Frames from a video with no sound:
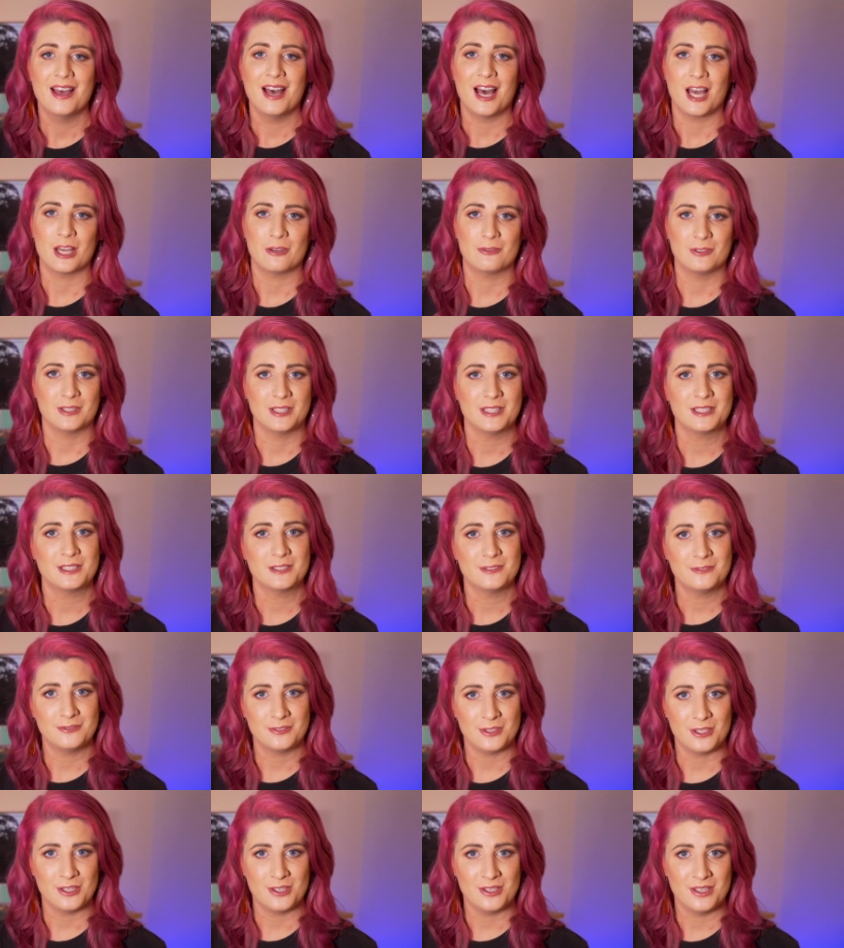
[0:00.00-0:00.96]
I've linked a
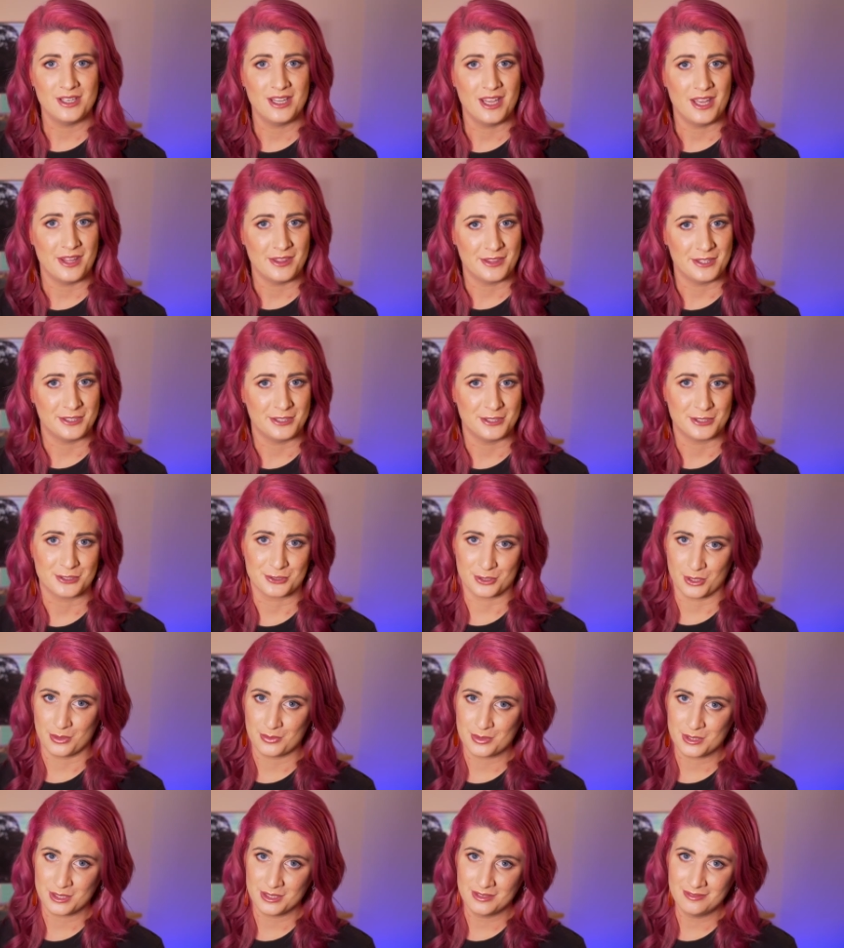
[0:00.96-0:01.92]
few in the
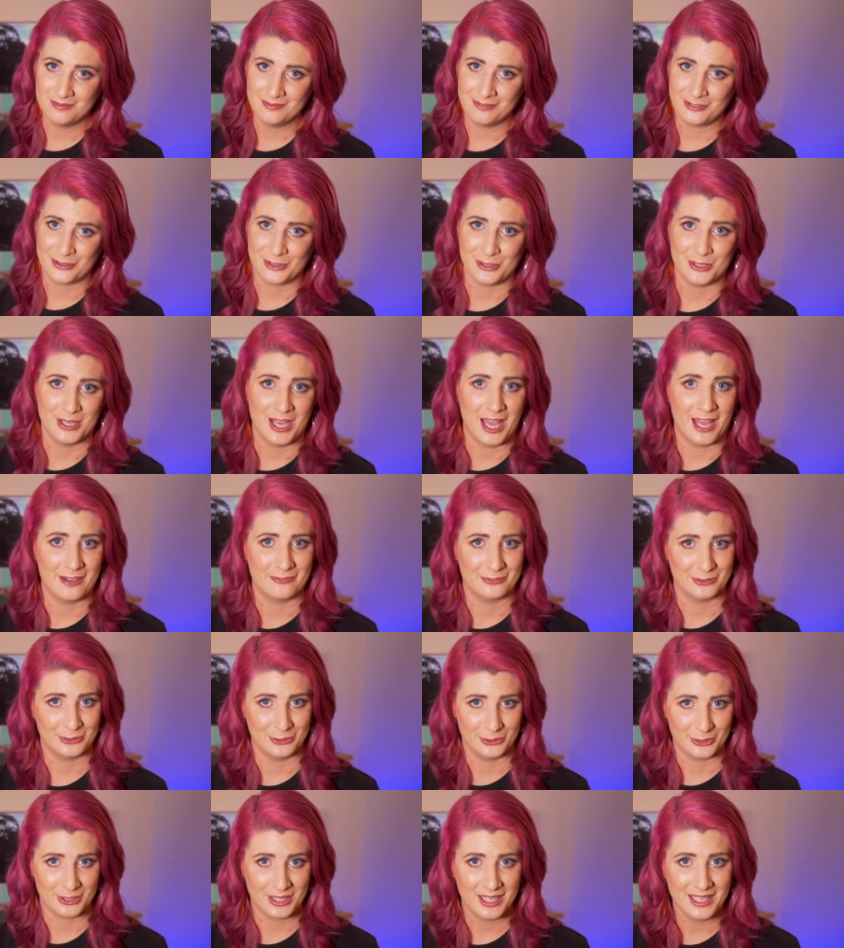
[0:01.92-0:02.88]
description for you to have a
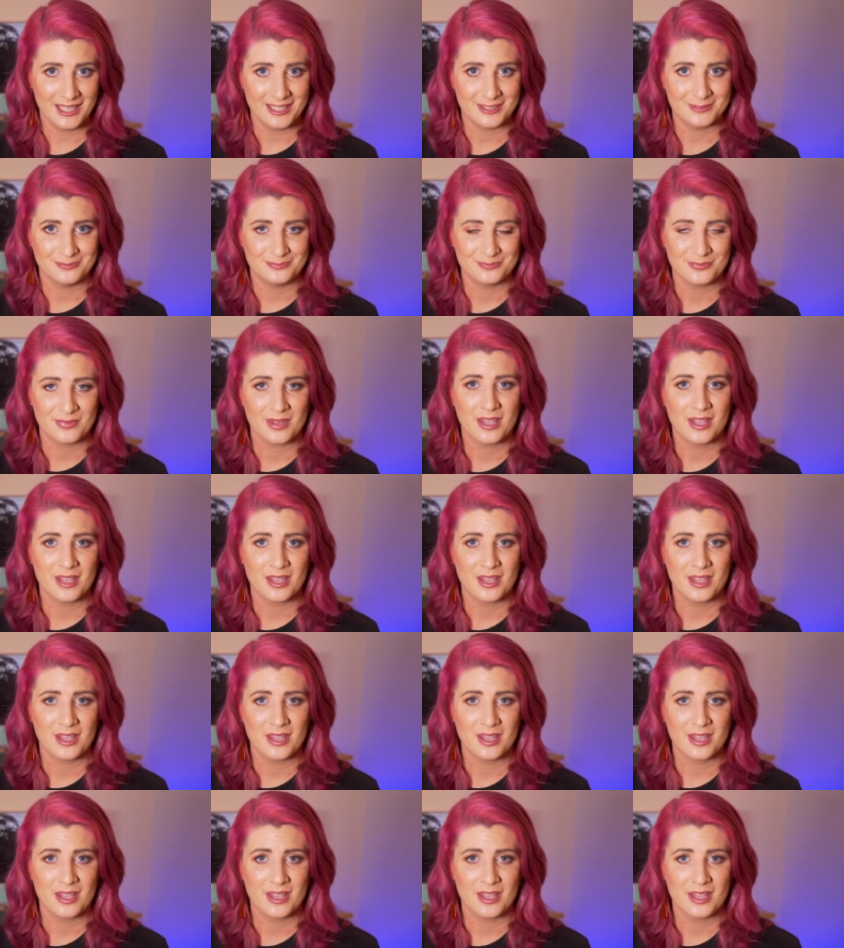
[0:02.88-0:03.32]
look at.